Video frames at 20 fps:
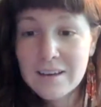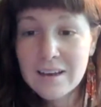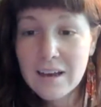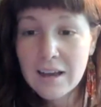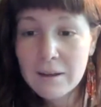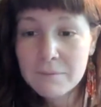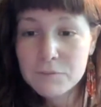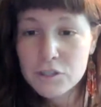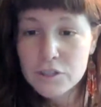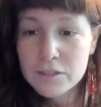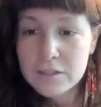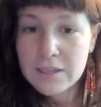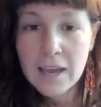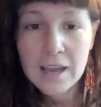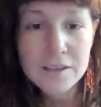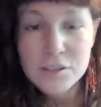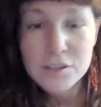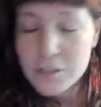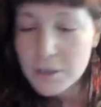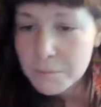i'm just
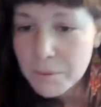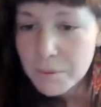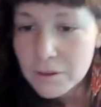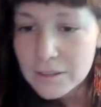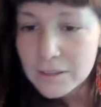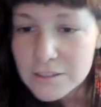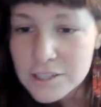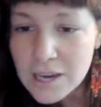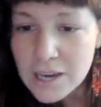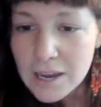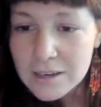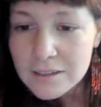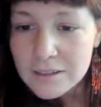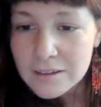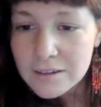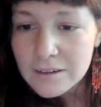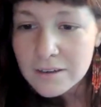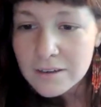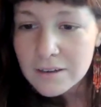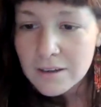catching up on the chat
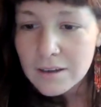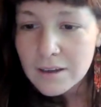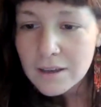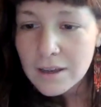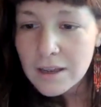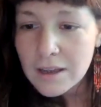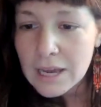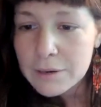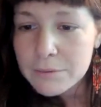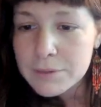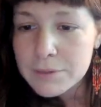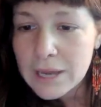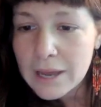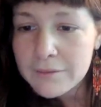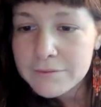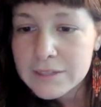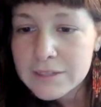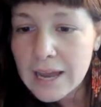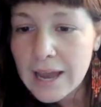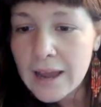here and we
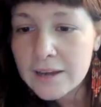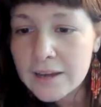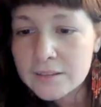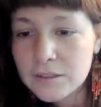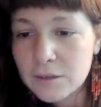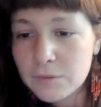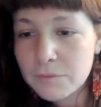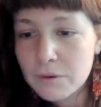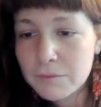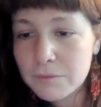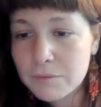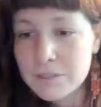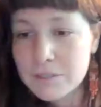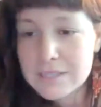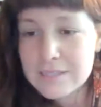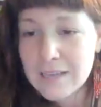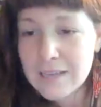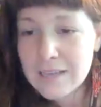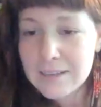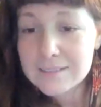have to act on what we
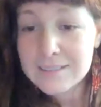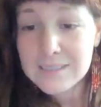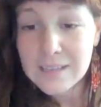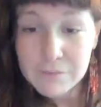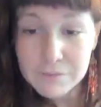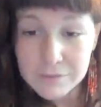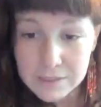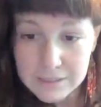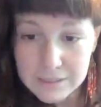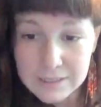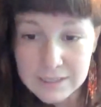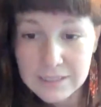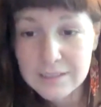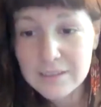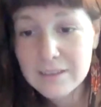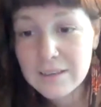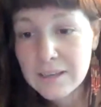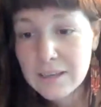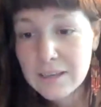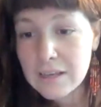say definitely
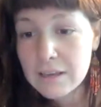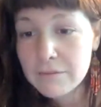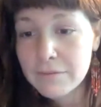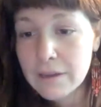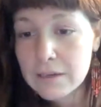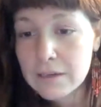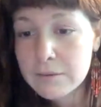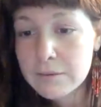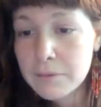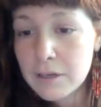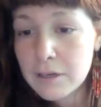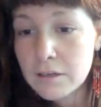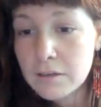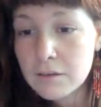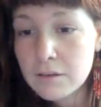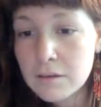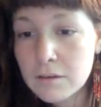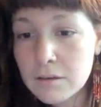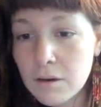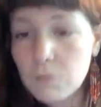if
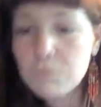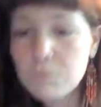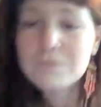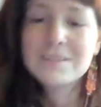anyone oh